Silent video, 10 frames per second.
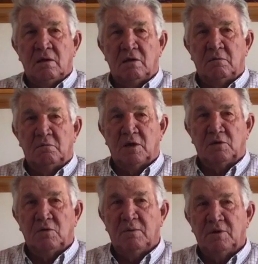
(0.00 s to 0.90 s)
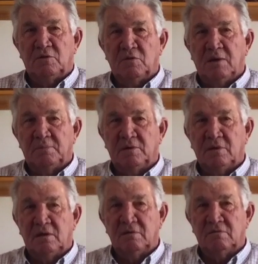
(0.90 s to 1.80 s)
And my grandma and grandpa
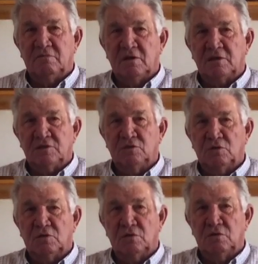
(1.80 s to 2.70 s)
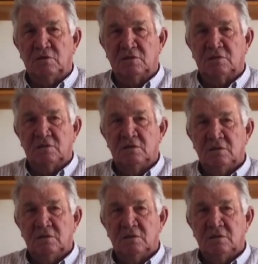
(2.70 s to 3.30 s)
lived next door to us.